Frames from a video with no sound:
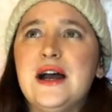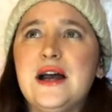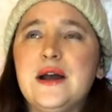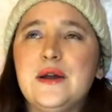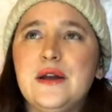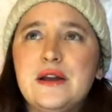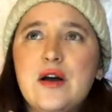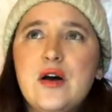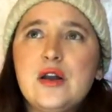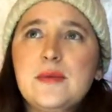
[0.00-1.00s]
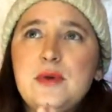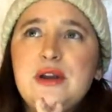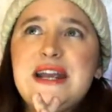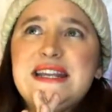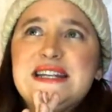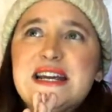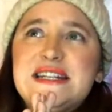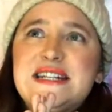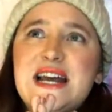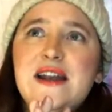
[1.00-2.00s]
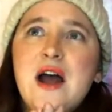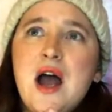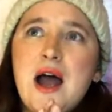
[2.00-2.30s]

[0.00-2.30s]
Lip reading: Hollow Moon, is that